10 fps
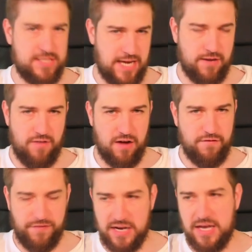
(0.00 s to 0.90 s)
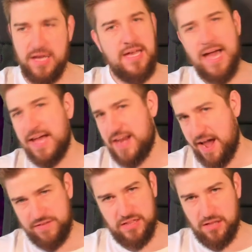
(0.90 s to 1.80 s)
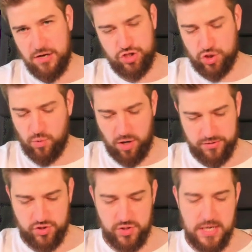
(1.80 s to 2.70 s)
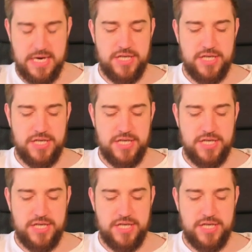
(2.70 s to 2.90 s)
second rank fire and having large squads.